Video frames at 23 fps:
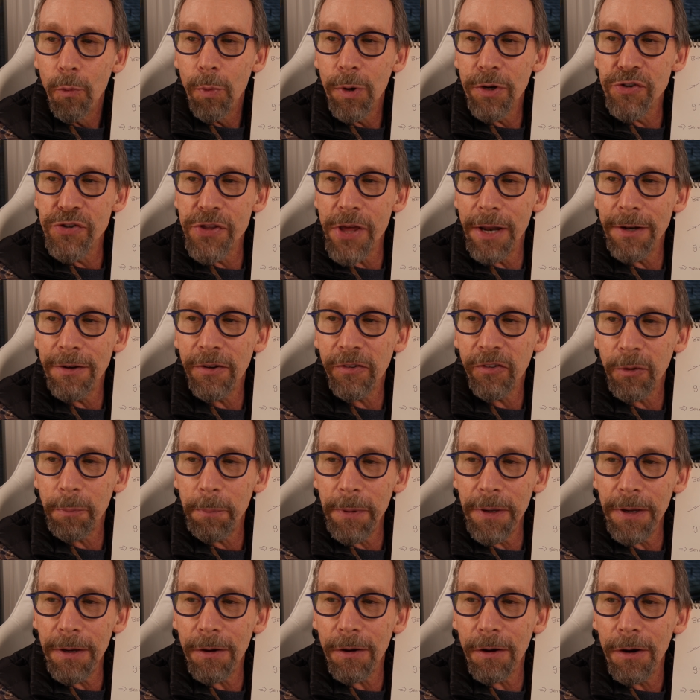which then
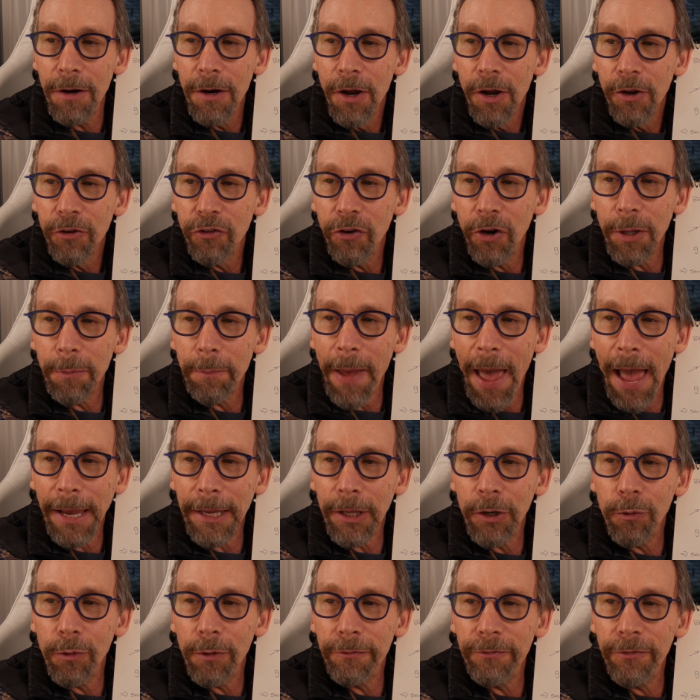disappear, turning
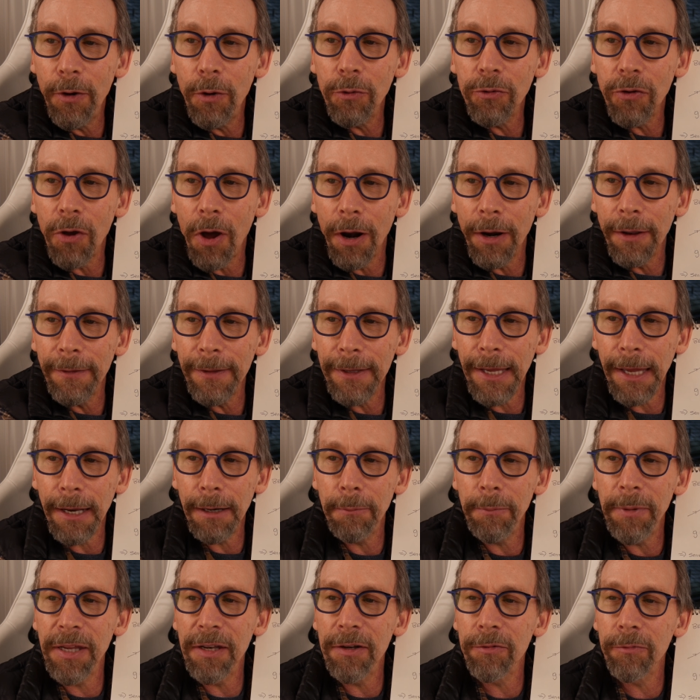back into a photon and then
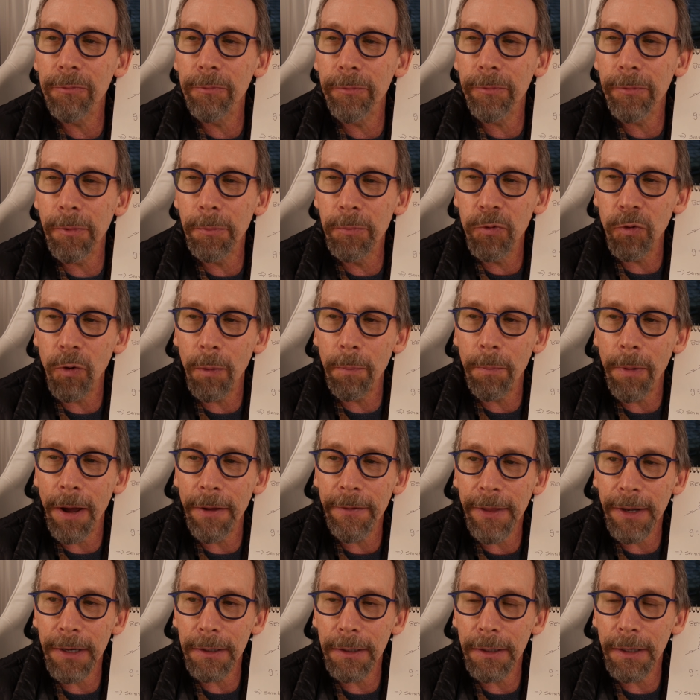getting absorbed by
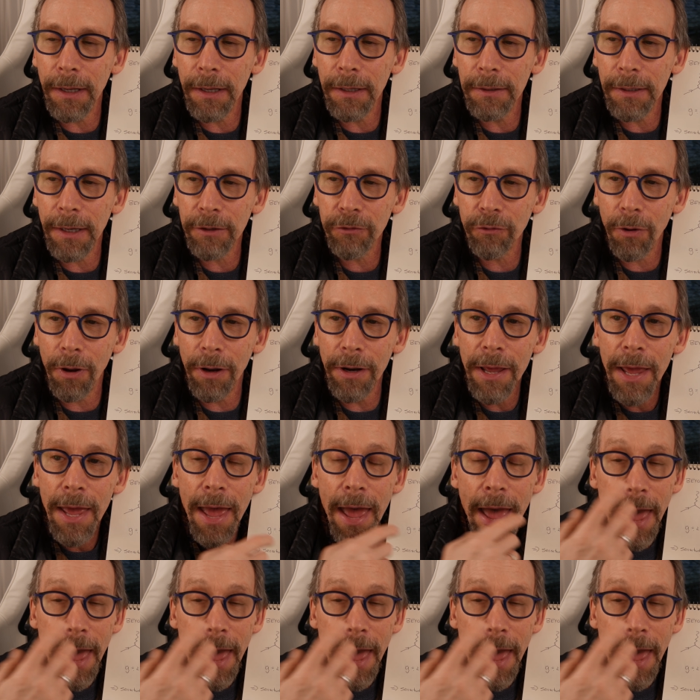that electron,